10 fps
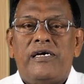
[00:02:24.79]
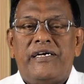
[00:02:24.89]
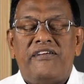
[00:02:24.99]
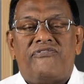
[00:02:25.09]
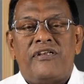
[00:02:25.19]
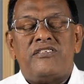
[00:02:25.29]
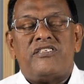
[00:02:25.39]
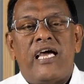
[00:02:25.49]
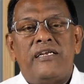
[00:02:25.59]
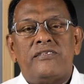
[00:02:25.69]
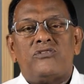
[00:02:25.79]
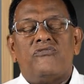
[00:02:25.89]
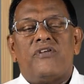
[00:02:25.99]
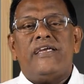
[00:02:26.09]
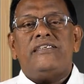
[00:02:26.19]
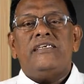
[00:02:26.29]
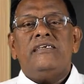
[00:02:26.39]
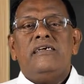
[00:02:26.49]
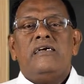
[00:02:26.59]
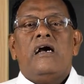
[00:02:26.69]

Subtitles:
different genres of writing,